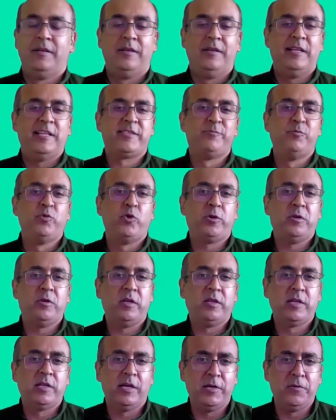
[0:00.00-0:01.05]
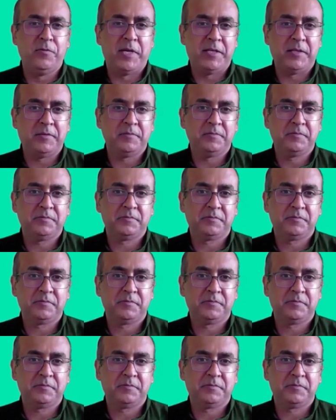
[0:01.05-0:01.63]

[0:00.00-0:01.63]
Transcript: Let's move on to the third one.